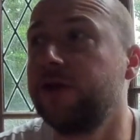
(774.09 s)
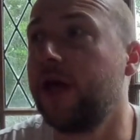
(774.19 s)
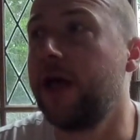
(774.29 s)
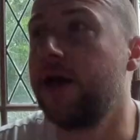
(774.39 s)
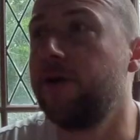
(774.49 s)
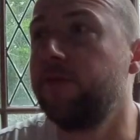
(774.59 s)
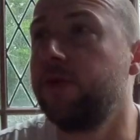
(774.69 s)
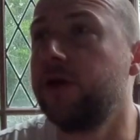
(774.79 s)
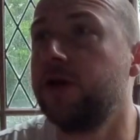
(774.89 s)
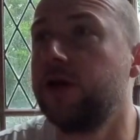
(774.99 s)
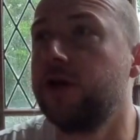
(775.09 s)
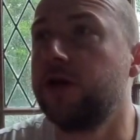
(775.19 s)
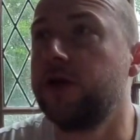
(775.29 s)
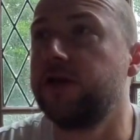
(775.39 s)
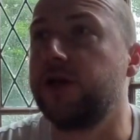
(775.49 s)
So
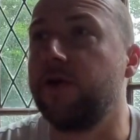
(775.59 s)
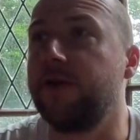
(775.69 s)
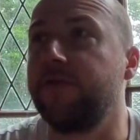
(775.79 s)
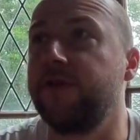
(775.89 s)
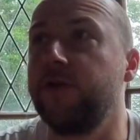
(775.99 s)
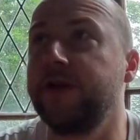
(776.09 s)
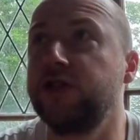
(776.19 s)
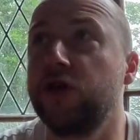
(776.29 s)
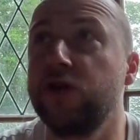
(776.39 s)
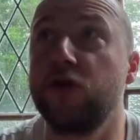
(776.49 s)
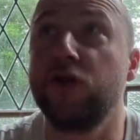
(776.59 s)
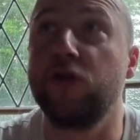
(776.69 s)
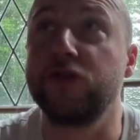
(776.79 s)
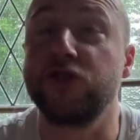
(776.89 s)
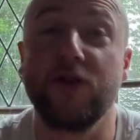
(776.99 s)
if you enjoy your
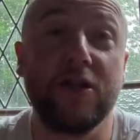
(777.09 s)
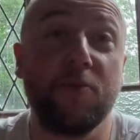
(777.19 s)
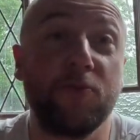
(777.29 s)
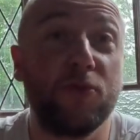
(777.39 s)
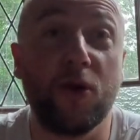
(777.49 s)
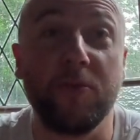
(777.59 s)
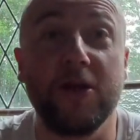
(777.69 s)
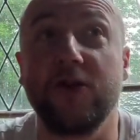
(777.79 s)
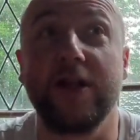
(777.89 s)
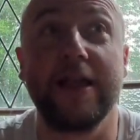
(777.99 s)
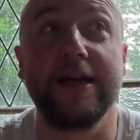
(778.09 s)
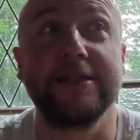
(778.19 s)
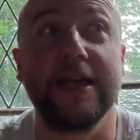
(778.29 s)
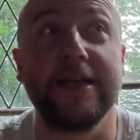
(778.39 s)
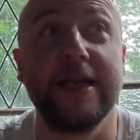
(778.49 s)
luxury, you're probably not going to like
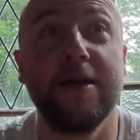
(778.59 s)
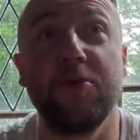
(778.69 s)
staying here.